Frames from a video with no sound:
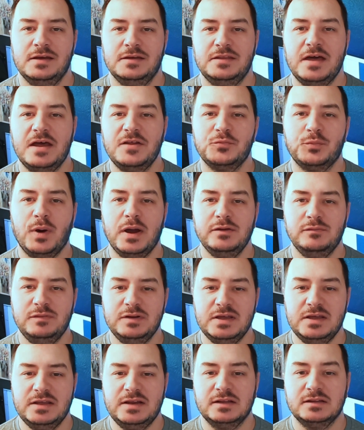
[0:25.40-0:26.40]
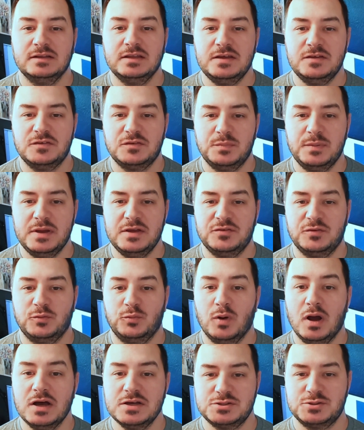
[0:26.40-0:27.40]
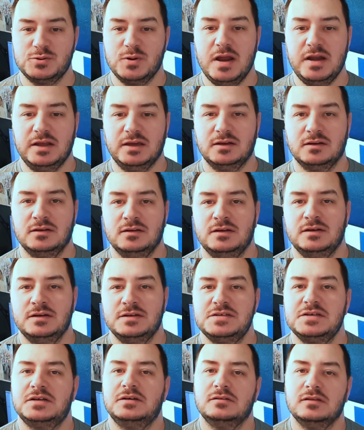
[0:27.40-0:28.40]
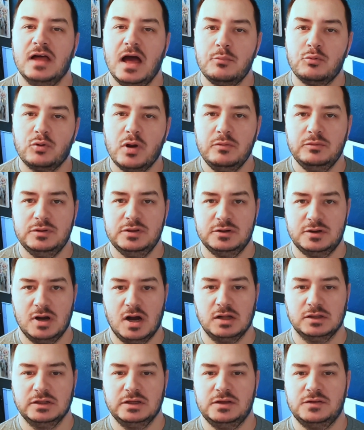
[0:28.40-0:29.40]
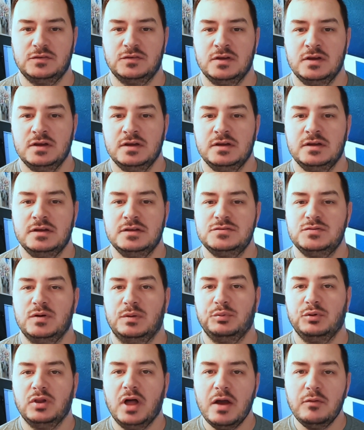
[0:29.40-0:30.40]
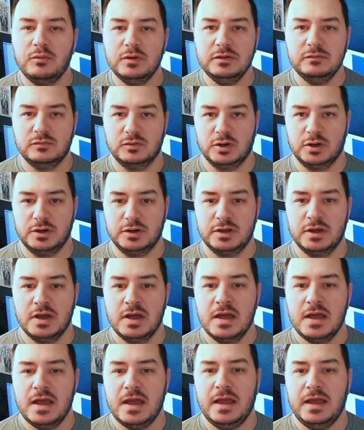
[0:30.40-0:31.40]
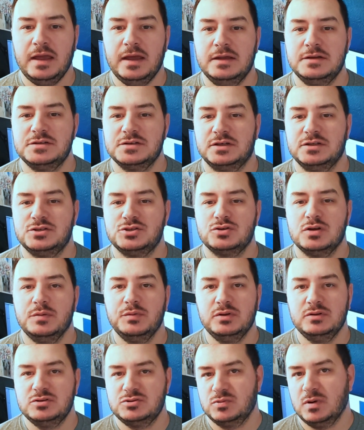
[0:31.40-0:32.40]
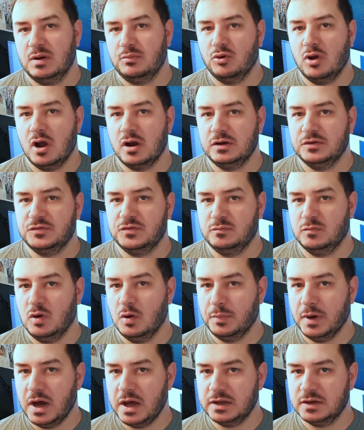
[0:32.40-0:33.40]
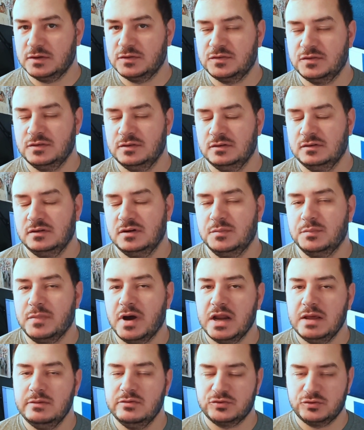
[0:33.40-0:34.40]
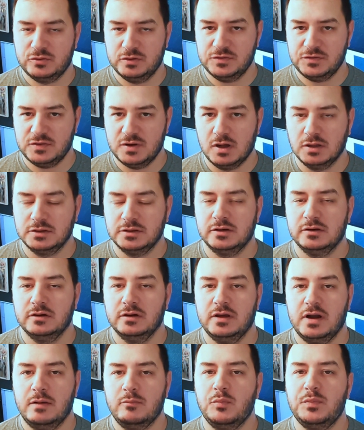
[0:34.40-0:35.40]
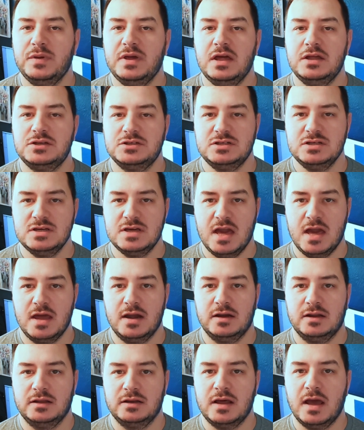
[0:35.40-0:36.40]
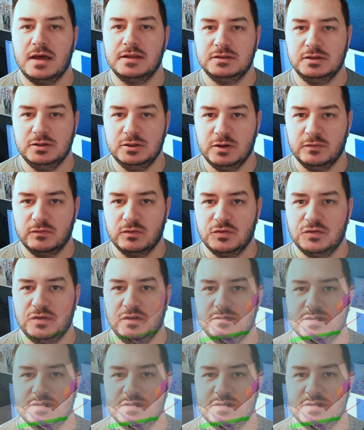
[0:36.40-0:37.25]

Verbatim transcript: That is why you need at least basic ROS training to collaborate with your colleagues to apply what you've learned, and to contribute to our progress in robotics. My name is Chris Collander, and I'm a PhD candidate at the University